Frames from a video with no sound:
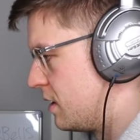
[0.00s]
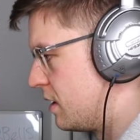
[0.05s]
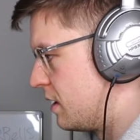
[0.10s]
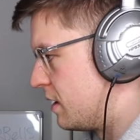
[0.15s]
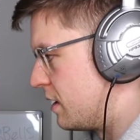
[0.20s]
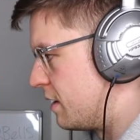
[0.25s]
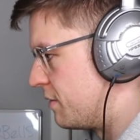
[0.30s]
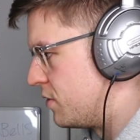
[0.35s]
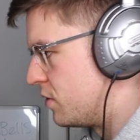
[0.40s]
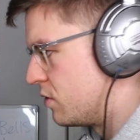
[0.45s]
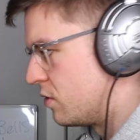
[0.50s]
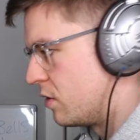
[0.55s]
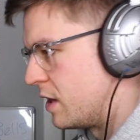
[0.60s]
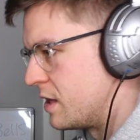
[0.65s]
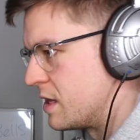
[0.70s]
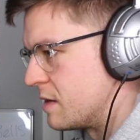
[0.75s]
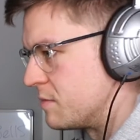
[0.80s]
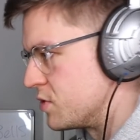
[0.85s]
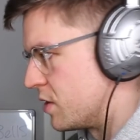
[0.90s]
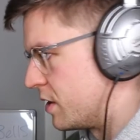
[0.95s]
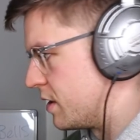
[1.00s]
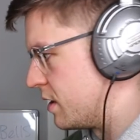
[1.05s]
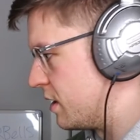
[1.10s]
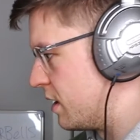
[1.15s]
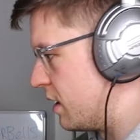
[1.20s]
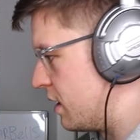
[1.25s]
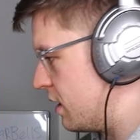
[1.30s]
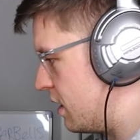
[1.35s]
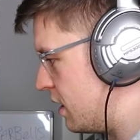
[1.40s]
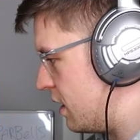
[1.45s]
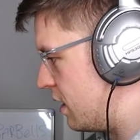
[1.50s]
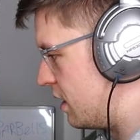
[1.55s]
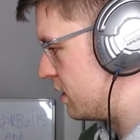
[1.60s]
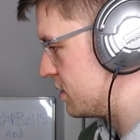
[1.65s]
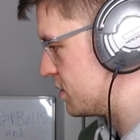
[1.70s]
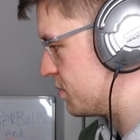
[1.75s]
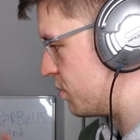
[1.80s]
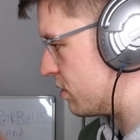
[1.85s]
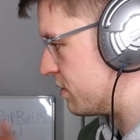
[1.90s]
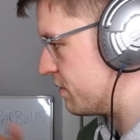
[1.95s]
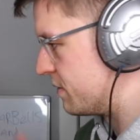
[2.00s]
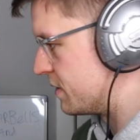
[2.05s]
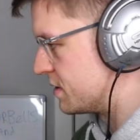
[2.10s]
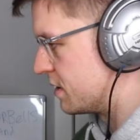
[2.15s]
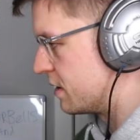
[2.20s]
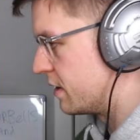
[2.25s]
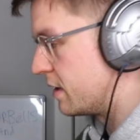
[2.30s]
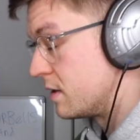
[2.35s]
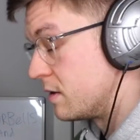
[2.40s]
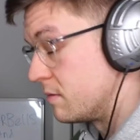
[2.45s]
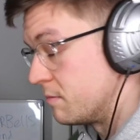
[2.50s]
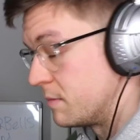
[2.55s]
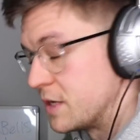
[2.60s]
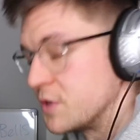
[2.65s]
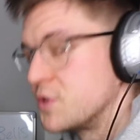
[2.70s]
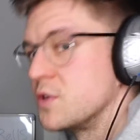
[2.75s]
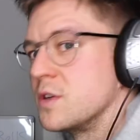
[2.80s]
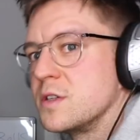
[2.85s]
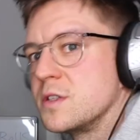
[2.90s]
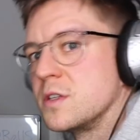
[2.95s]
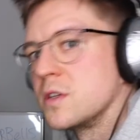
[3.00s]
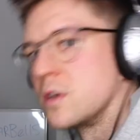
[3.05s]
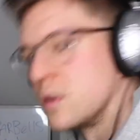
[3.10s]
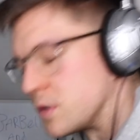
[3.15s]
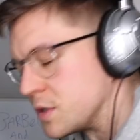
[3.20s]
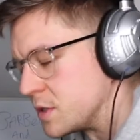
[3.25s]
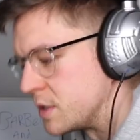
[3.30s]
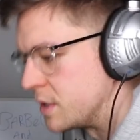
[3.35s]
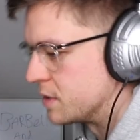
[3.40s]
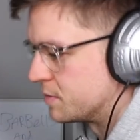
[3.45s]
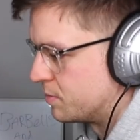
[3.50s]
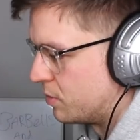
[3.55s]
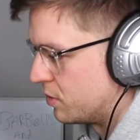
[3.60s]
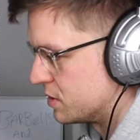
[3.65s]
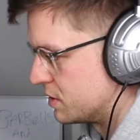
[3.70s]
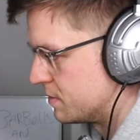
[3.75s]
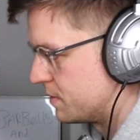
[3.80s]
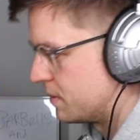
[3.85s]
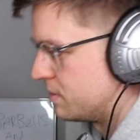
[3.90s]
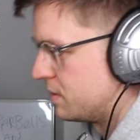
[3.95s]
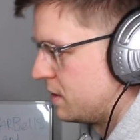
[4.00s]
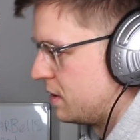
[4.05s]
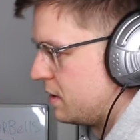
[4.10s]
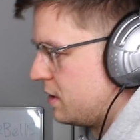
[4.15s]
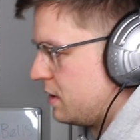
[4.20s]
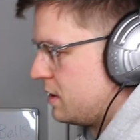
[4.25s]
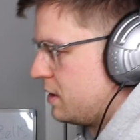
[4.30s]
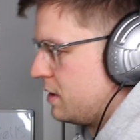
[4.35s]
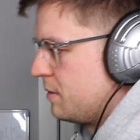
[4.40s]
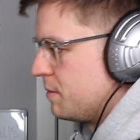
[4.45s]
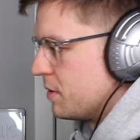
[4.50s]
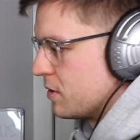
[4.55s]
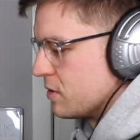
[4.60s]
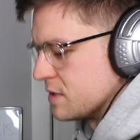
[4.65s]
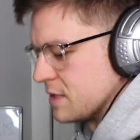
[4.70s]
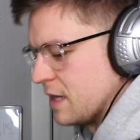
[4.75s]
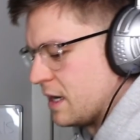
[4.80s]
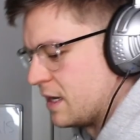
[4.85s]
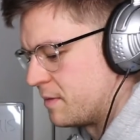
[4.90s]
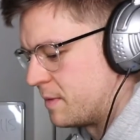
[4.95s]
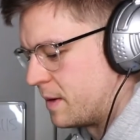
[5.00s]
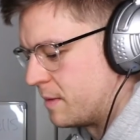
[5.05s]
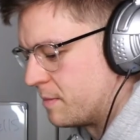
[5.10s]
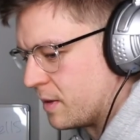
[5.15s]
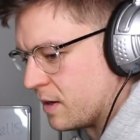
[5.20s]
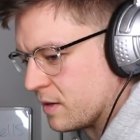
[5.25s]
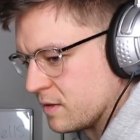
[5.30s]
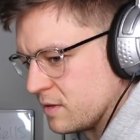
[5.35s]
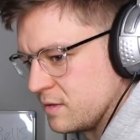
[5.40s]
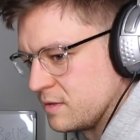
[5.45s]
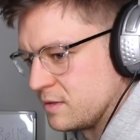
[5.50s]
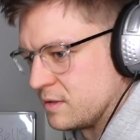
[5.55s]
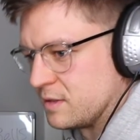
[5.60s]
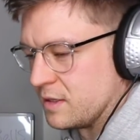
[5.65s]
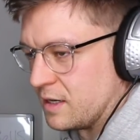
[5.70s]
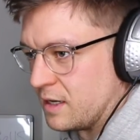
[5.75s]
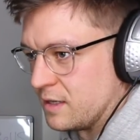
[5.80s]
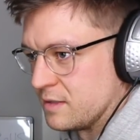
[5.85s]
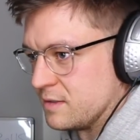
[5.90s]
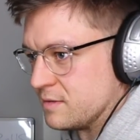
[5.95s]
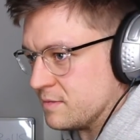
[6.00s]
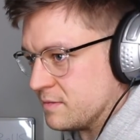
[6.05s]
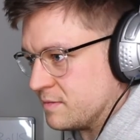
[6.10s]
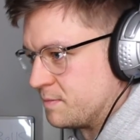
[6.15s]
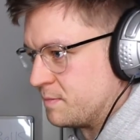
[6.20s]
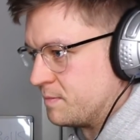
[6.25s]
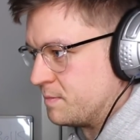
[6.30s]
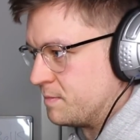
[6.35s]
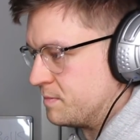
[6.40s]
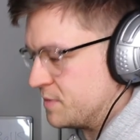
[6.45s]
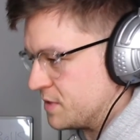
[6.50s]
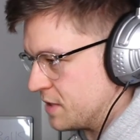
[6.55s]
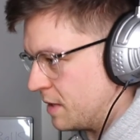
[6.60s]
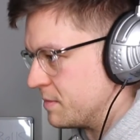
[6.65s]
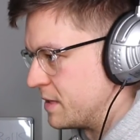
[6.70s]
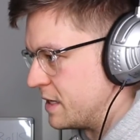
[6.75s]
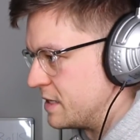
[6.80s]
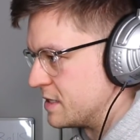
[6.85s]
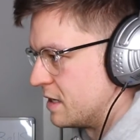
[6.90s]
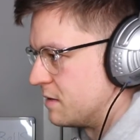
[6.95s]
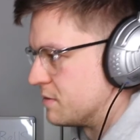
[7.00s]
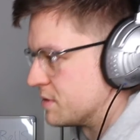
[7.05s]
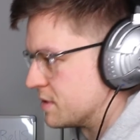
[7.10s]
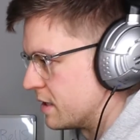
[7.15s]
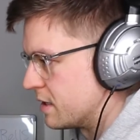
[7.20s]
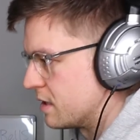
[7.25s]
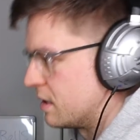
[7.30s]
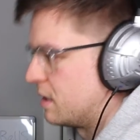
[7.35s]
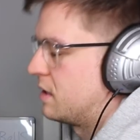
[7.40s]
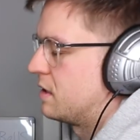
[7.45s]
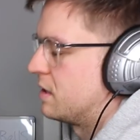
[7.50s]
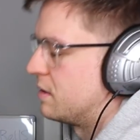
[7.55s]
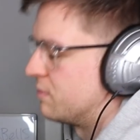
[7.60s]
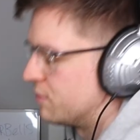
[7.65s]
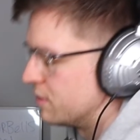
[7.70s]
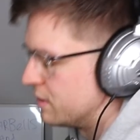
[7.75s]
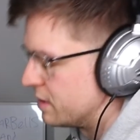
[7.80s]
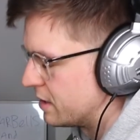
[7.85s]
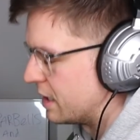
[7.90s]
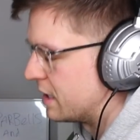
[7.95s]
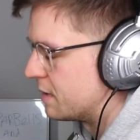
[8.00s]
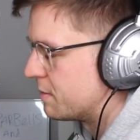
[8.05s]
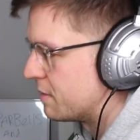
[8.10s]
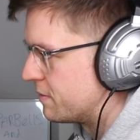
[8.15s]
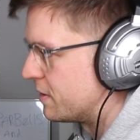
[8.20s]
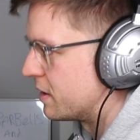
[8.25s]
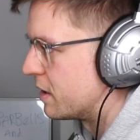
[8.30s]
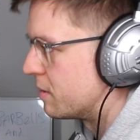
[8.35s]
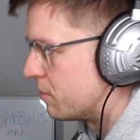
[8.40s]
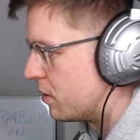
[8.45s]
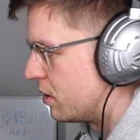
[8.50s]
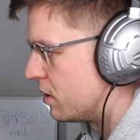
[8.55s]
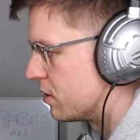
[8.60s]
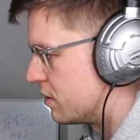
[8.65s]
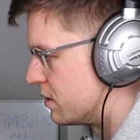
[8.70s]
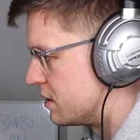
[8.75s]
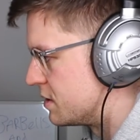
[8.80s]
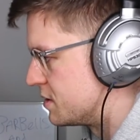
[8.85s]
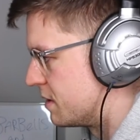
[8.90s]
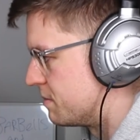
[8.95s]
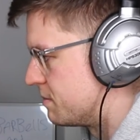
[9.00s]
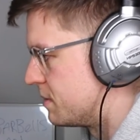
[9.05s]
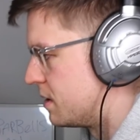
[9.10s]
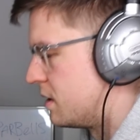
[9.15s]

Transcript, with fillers: If you do end up joining a, a sporting facility, make sure it's as close to you as possible. Because I remember some days I was like, oh, I really can't be fucking bothered going to the gym.